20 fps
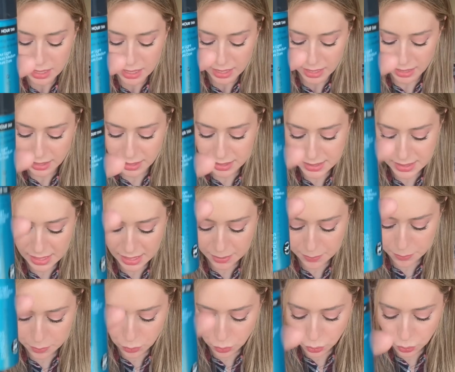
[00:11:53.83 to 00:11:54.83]
It is a
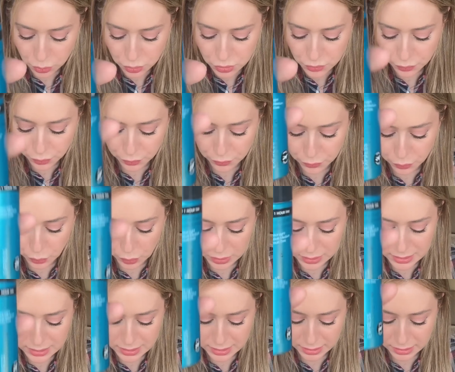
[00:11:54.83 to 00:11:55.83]
mousse for
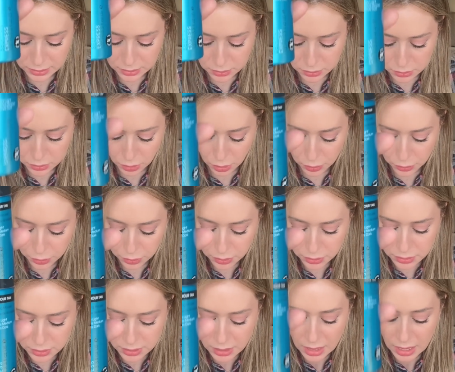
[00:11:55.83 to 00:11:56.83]

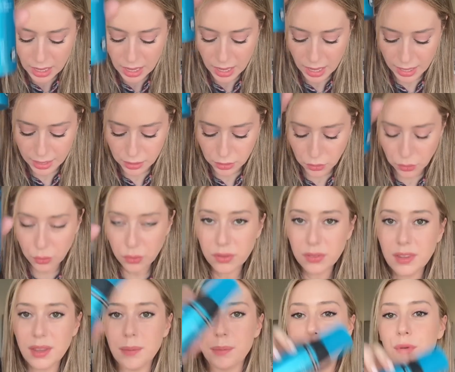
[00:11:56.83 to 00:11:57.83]
$46. I used
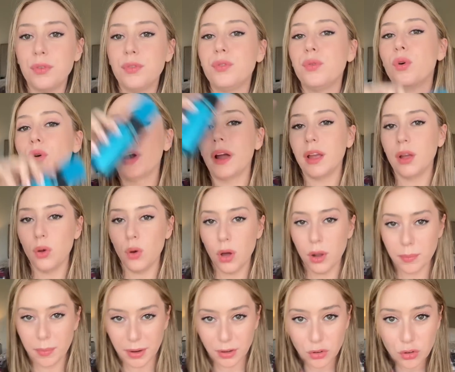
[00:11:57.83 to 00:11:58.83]
it before I go on
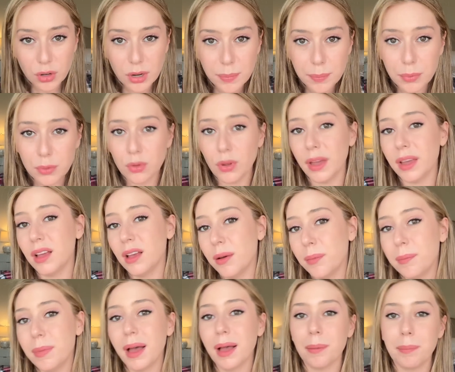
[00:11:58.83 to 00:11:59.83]
my trip, so I come
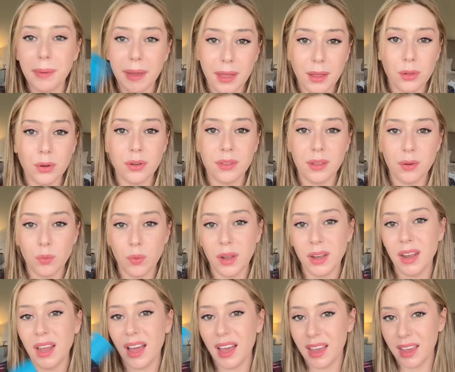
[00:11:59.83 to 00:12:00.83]
back paler than when
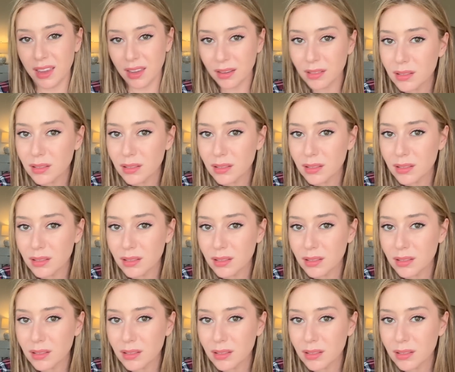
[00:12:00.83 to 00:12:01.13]
I